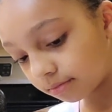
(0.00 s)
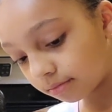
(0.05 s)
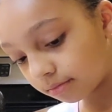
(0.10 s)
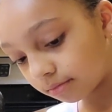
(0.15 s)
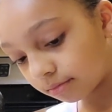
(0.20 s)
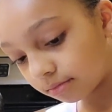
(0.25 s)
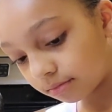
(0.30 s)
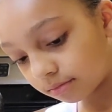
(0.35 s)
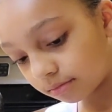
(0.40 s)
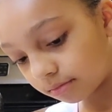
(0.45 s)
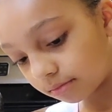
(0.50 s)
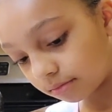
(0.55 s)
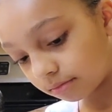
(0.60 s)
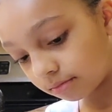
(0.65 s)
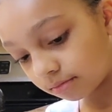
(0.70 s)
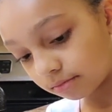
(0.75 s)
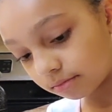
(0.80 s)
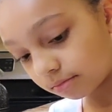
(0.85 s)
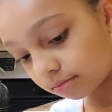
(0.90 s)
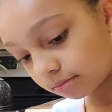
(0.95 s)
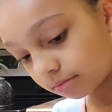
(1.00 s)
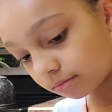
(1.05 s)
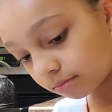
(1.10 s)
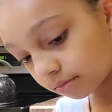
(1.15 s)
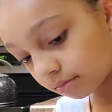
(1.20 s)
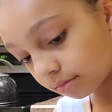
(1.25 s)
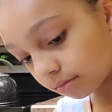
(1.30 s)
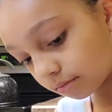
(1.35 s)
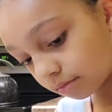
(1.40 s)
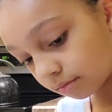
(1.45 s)

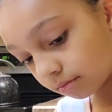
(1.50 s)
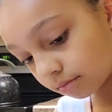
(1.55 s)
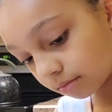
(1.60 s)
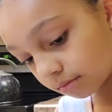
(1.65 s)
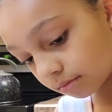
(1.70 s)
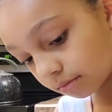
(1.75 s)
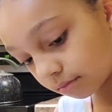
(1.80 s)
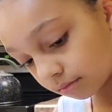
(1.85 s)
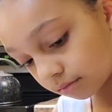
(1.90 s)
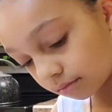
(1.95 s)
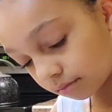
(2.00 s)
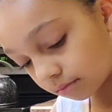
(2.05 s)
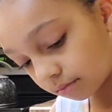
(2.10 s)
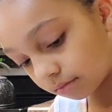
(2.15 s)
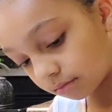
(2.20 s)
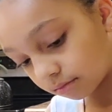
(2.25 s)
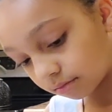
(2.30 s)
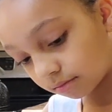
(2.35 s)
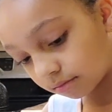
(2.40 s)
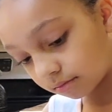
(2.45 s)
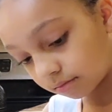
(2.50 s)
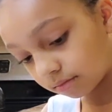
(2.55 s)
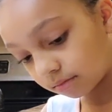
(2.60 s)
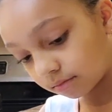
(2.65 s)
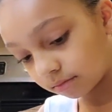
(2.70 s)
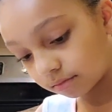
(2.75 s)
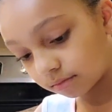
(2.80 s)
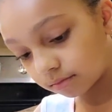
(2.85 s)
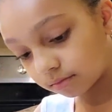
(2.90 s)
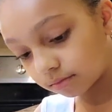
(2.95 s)

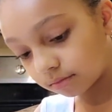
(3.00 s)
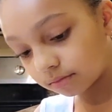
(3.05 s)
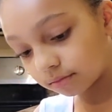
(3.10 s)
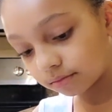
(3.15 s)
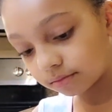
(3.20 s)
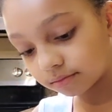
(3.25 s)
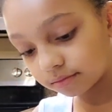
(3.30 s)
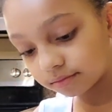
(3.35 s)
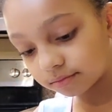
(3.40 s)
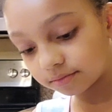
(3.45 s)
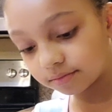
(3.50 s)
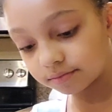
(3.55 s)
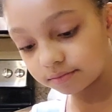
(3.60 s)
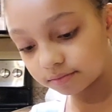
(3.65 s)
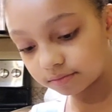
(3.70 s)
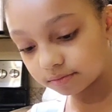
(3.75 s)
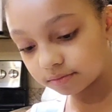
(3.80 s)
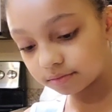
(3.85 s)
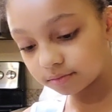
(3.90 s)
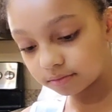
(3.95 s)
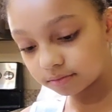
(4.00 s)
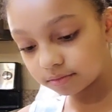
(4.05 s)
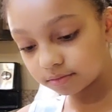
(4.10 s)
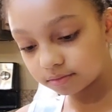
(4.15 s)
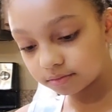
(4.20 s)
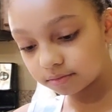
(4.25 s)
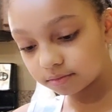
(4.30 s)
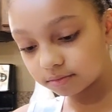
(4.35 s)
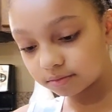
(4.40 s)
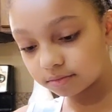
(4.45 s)

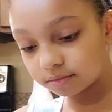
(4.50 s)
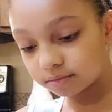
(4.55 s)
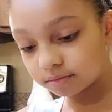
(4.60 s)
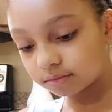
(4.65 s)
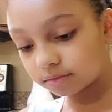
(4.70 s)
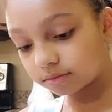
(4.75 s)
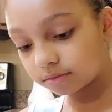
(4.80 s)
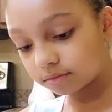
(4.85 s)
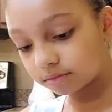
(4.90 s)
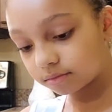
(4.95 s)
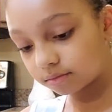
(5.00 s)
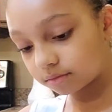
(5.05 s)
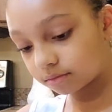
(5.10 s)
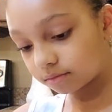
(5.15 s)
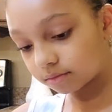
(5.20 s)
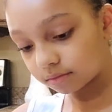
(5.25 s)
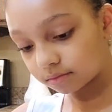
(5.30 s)
(no one is talking)